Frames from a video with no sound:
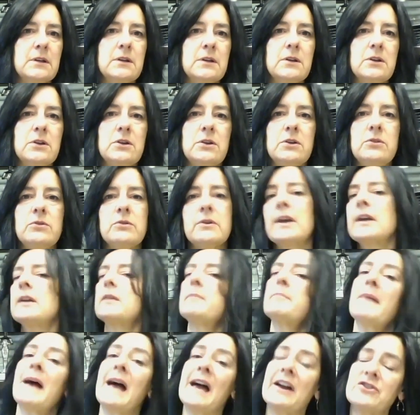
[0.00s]
you can
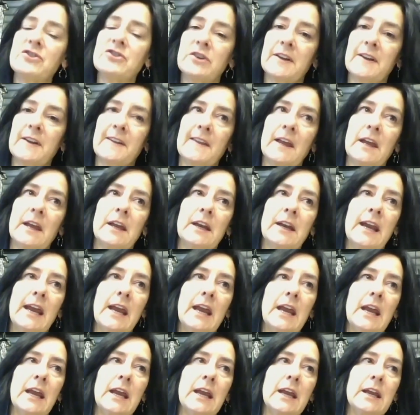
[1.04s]
imagine that
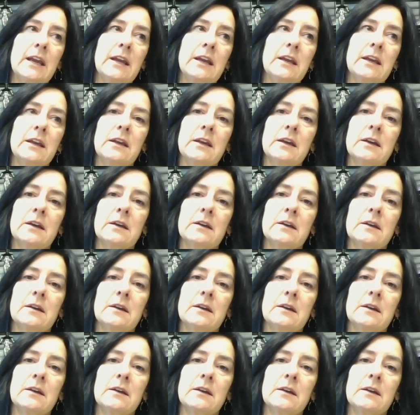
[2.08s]
a